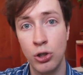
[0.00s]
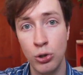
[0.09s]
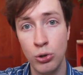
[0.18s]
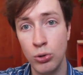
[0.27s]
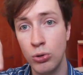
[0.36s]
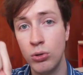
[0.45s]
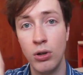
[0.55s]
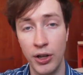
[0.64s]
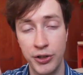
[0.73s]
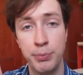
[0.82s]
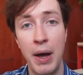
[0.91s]
to
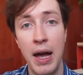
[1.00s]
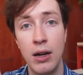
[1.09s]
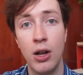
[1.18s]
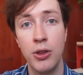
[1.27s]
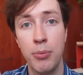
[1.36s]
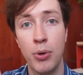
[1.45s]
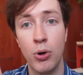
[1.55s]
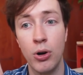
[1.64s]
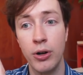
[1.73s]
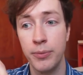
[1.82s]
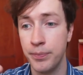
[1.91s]
a spot on the
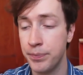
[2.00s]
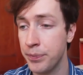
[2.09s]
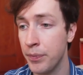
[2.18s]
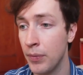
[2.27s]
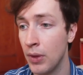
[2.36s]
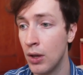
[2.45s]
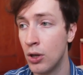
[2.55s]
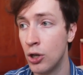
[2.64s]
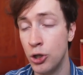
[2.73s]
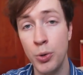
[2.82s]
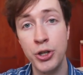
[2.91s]
board.
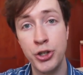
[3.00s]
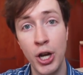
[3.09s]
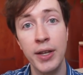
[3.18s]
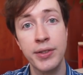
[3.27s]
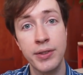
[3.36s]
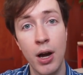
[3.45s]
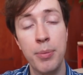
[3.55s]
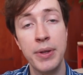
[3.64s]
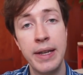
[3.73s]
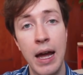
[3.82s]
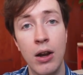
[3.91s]
You adjust up
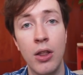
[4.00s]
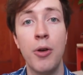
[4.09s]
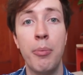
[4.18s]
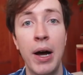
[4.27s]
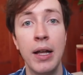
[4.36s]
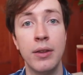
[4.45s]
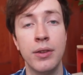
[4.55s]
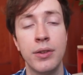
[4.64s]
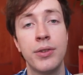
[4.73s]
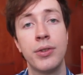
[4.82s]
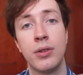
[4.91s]
and down on the
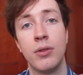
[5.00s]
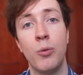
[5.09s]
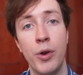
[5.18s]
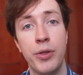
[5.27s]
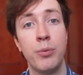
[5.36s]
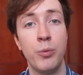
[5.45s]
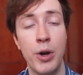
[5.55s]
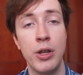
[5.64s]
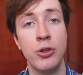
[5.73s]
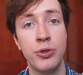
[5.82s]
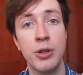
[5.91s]
buttons with,
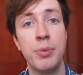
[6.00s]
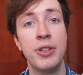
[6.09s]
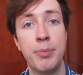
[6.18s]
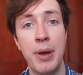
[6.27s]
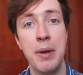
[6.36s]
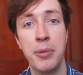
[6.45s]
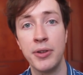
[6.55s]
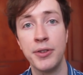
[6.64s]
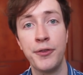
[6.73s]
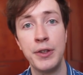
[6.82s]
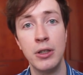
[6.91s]
with using a piece of paper as
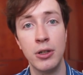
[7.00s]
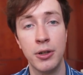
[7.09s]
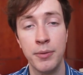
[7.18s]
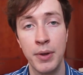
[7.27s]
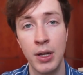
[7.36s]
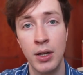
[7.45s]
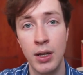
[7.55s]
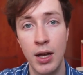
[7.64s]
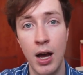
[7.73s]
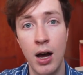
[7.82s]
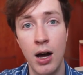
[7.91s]
a feeler.
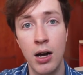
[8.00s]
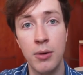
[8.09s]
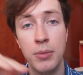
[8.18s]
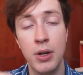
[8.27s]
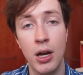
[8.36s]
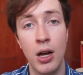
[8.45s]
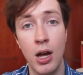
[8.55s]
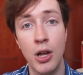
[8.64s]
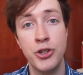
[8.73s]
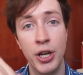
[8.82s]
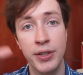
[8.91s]
Um,
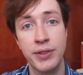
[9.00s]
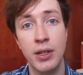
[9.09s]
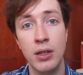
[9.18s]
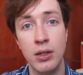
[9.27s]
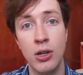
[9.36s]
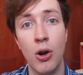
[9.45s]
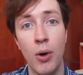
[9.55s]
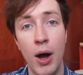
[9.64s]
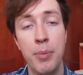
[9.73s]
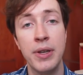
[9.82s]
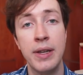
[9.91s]
adjust it, you know,
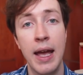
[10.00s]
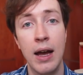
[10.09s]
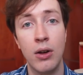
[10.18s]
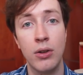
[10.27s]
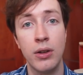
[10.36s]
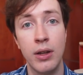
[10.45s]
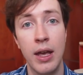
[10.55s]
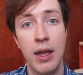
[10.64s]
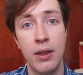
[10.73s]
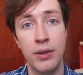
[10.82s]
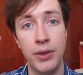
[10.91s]
up and down
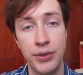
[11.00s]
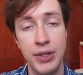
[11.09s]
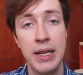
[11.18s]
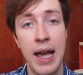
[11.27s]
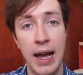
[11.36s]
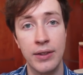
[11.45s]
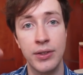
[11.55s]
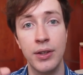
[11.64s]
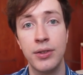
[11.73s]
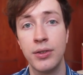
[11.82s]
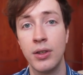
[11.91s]
the Z
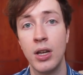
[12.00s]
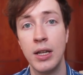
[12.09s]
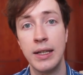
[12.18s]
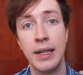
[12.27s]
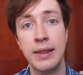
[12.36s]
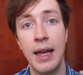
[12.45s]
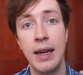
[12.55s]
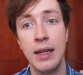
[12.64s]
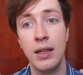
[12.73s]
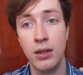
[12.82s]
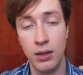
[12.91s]
axis, get that
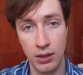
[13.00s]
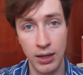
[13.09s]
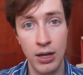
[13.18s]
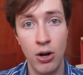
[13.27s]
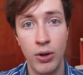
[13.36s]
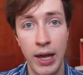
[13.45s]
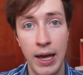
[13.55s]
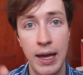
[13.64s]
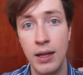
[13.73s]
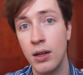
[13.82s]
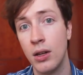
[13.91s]
in, hit
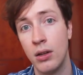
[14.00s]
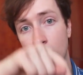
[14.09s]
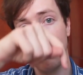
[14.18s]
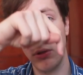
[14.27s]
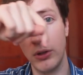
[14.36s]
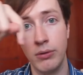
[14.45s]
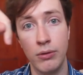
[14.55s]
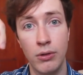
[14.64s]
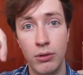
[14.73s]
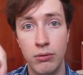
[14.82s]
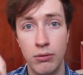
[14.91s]
OK, ring,
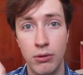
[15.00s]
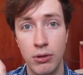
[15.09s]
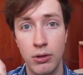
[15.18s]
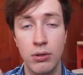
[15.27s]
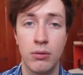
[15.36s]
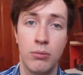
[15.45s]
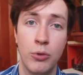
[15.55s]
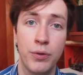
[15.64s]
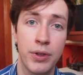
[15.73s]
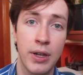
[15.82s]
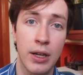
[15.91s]
ring, ring,
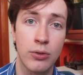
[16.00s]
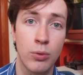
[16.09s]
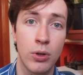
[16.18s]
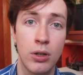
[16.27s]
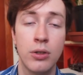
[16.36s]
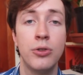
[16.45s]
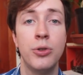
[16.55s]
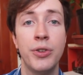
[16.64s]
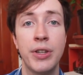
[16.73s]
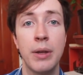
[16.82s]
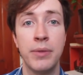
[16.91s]
moves to the next one, do
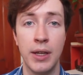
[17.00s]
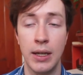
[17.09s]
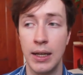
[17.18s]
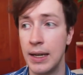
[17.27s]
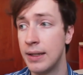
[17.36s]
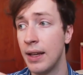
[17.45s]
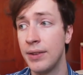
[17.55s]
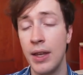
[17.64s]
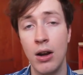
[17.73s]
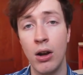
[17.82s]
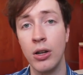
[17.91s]
the same thing. And it does
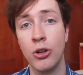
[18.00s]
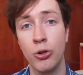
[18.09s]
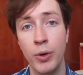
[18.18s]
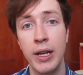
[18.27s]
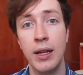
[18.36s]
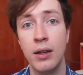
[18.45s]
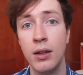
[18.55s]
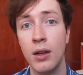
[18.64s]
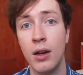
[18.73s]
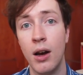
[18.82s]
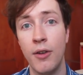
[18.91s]
that on a grid
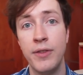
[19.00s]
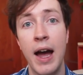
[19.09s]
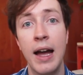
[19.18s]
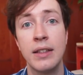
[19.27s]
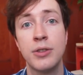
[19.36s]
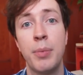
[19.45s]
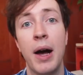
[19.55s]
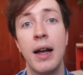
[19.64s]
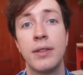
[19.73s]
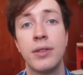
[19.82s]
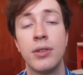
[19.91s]
of nine
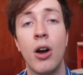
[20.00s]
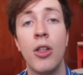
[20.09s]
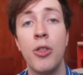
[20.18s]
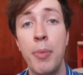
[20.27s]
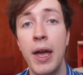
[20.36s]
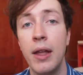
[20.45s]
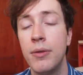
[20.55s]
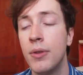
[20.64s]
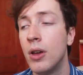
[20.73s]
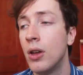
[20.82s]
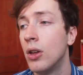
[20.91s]
spots on the bed.
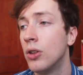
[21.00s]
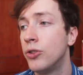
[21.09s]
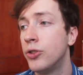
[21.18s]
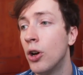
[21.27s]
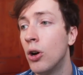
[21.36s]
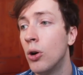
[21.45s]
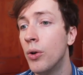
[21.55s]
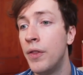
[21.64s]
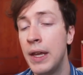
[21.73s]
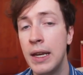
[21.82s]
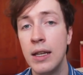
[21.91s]
So
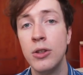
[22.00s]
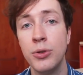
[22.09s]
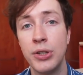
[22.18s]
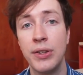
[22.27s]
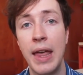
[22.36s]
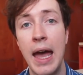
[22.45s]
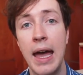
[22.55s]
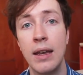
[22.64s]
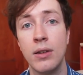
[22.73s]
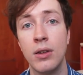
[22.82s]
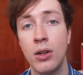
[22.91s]
then it uses
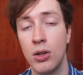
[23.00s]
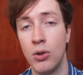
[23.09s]
that